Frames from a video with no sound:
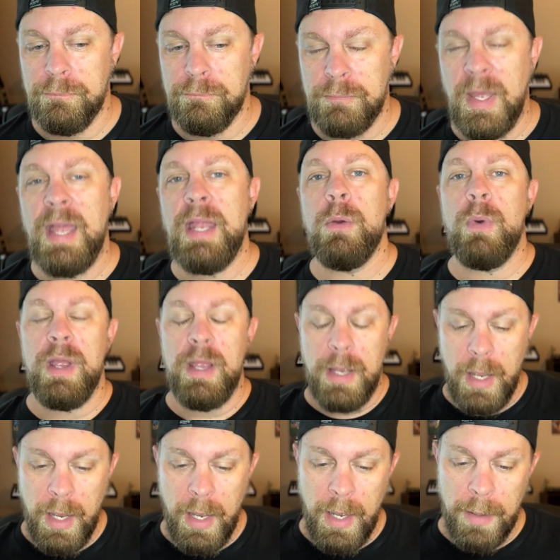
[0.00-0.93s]
But
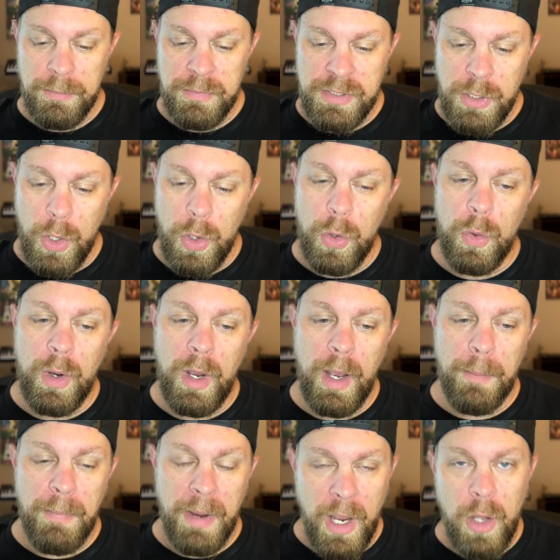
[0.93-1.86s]
anyway, um, so
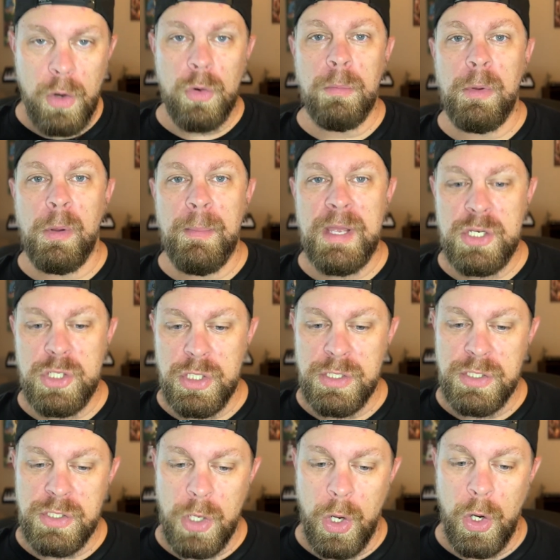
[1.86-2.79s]
uh, my honorable
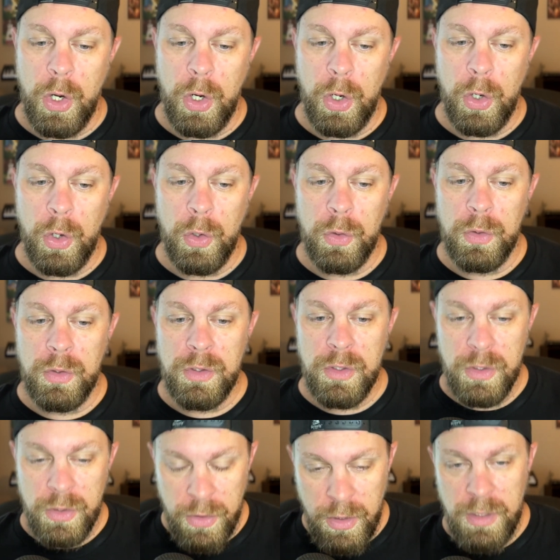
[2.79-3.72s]
mentions are
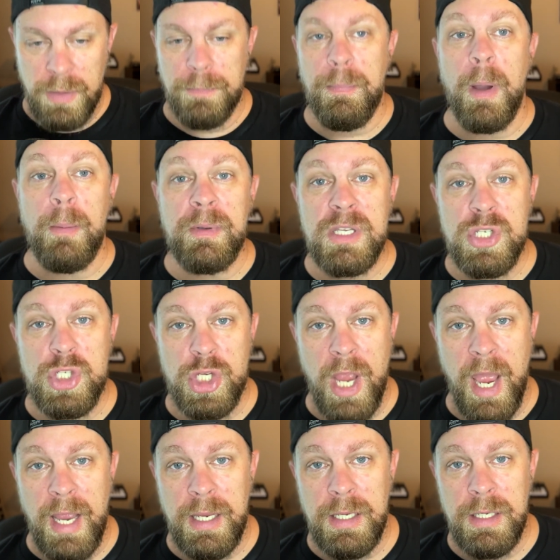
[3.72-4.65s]
the Pumpkin
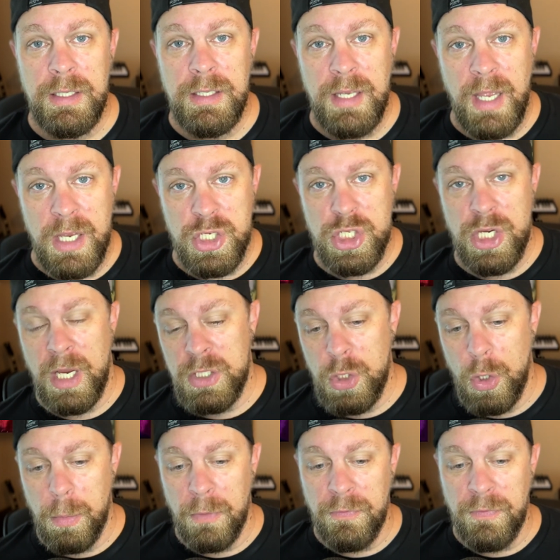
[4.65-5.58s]
Shaq at
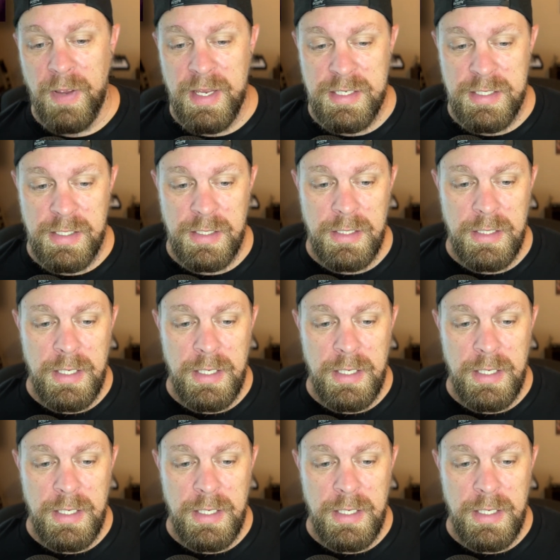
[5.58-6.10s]
Shaqtoberfest.